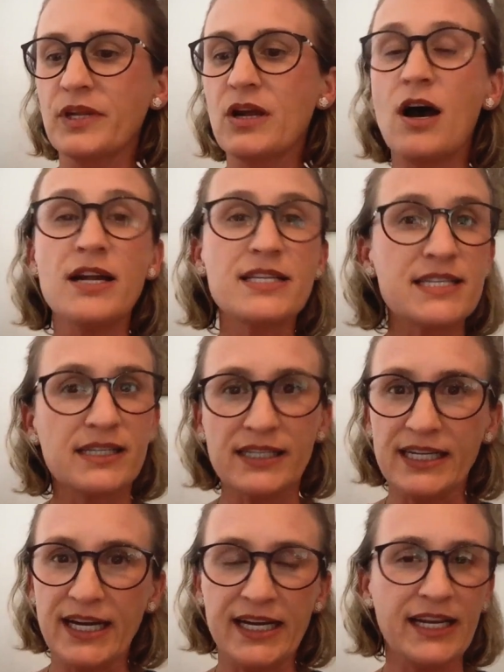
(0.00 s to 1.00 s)

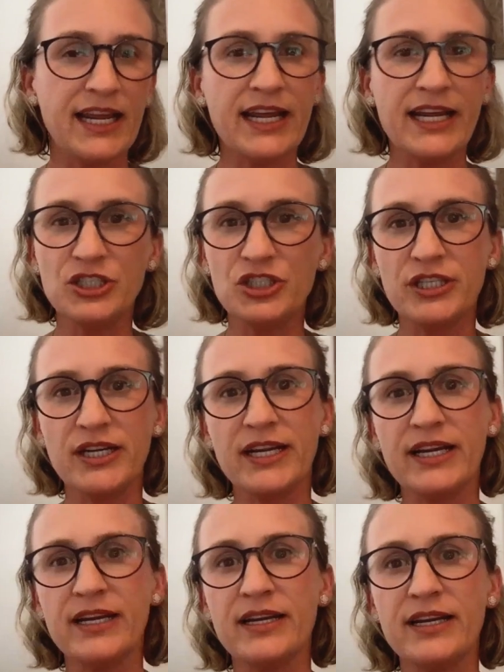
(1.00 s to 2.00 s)
constantly engaged
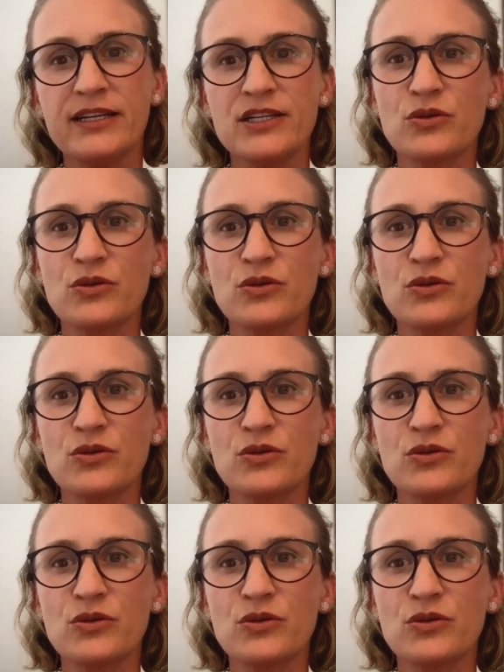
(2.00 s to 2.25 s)
in